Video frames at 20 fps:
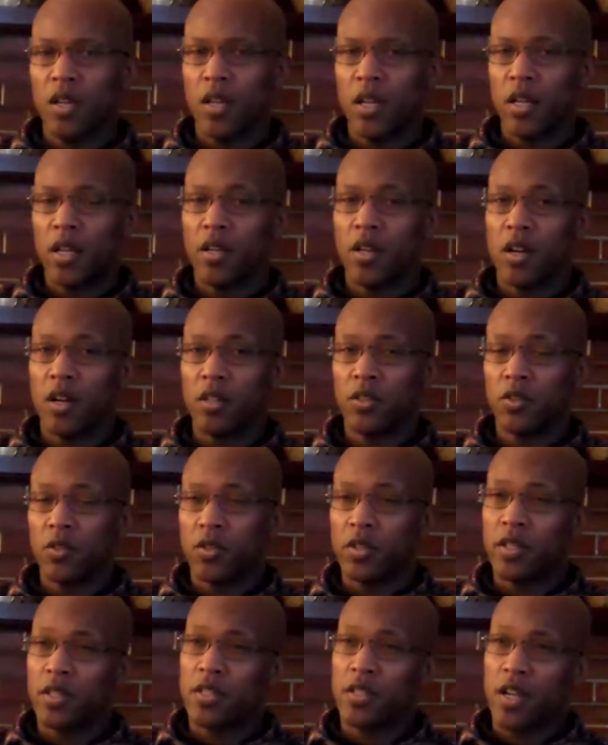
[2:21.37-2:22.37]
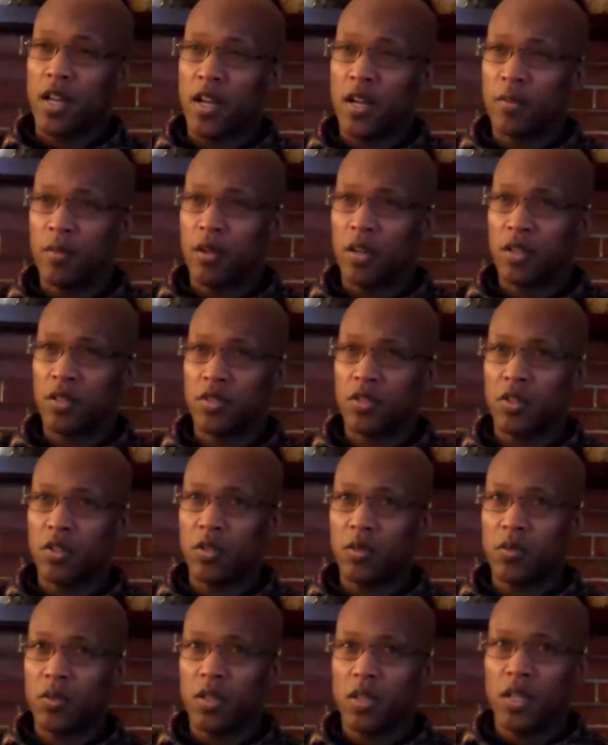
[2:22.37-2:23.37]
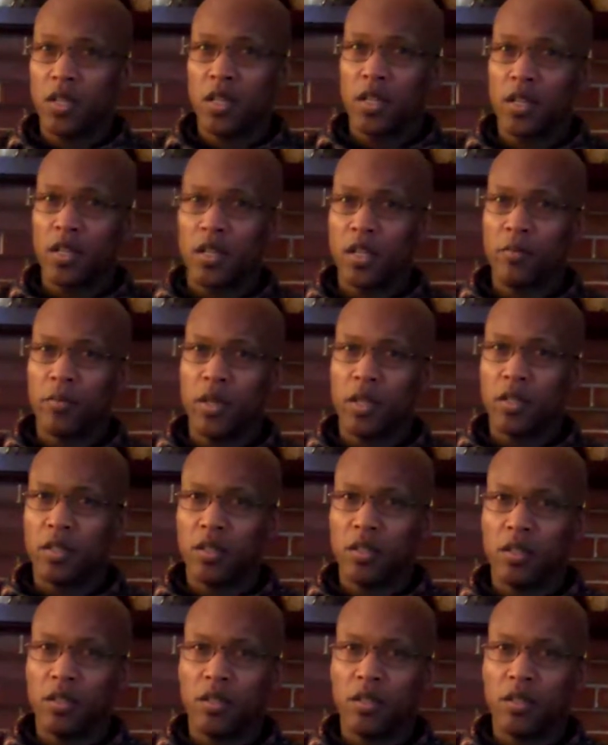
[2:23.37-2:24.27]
And all during this time also, there have been,